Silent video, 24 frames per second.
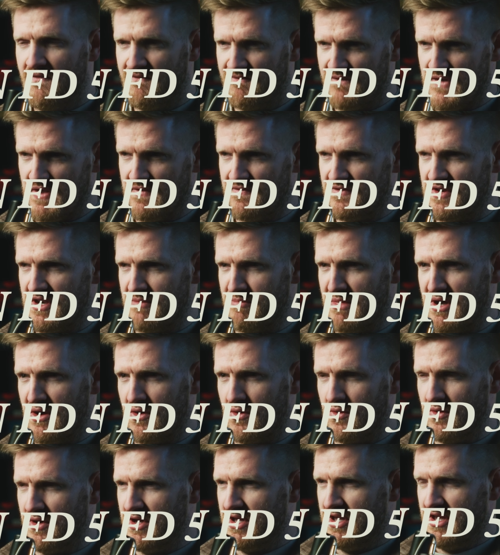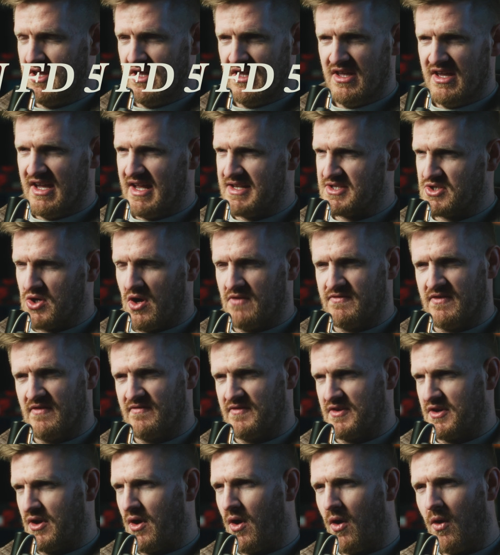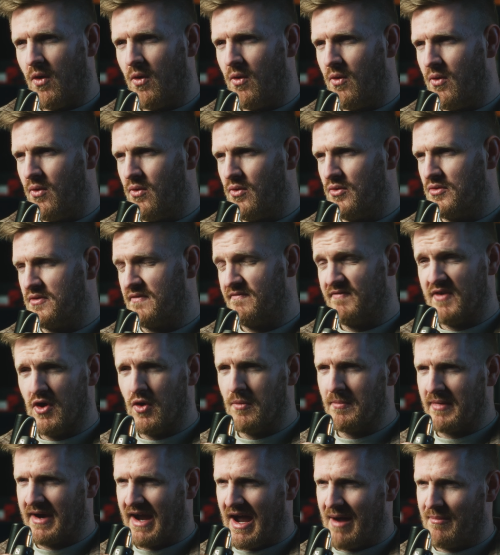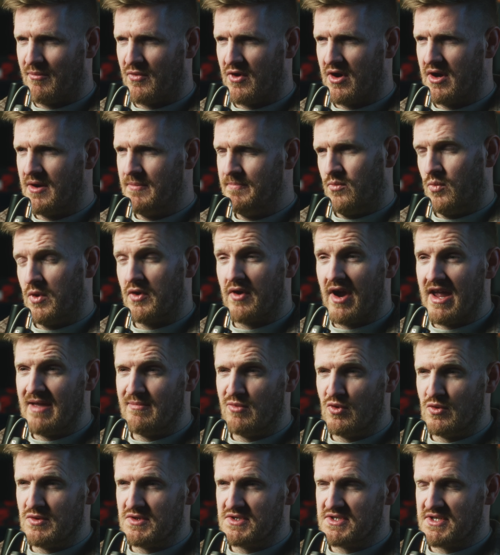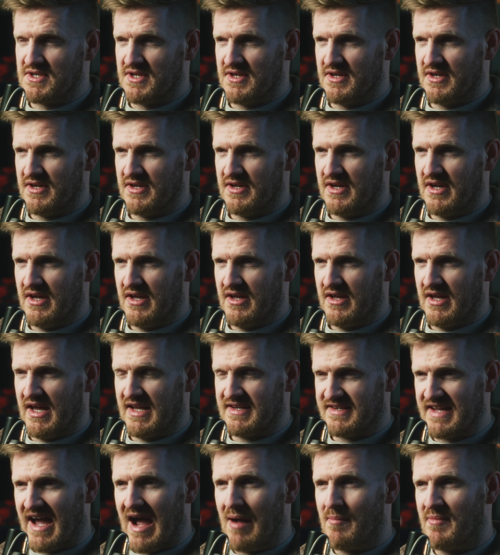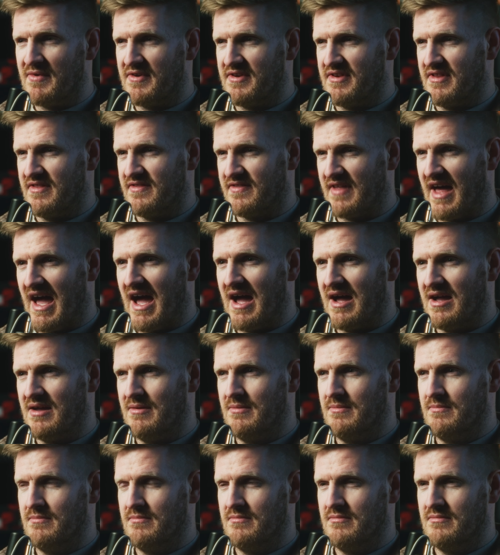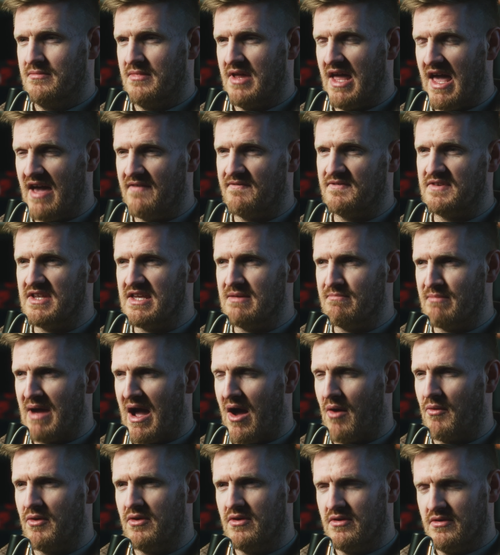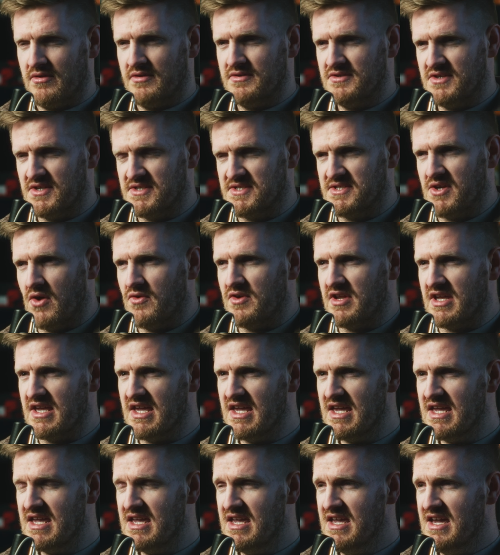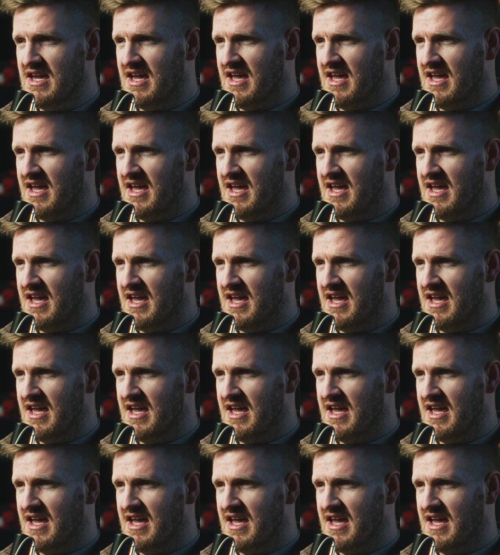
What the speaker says: 50mm. It's off of an old film camera. We're able to adapt that FD mount to Sony E,